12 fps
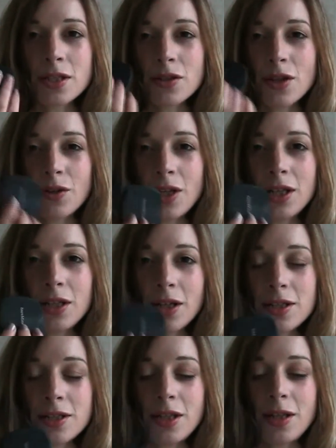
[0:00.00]
It's only
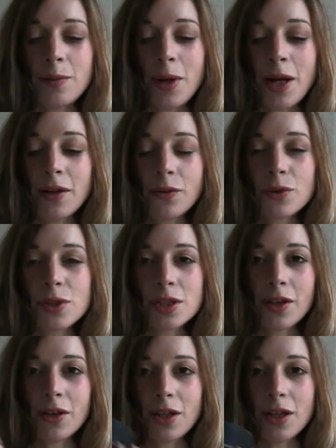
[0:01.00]
£19,
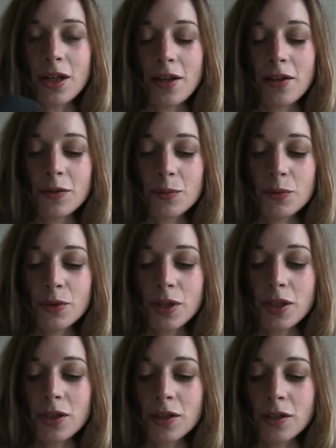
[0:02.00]
which I think is pretty